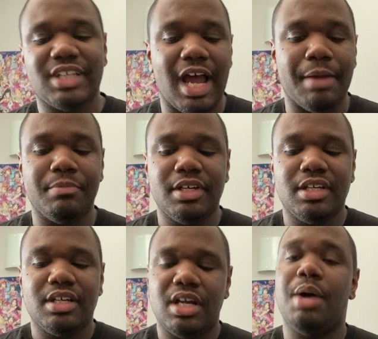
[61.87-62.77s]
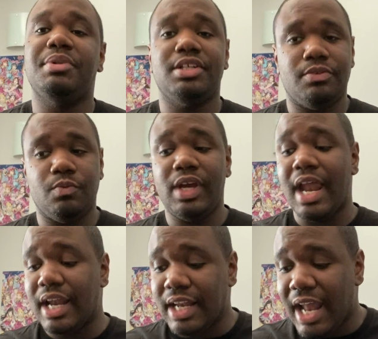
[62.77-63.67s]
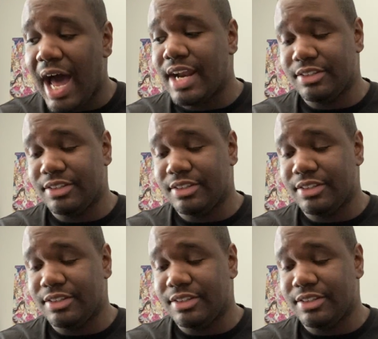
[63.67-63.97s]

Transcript: time coming in. We got a lot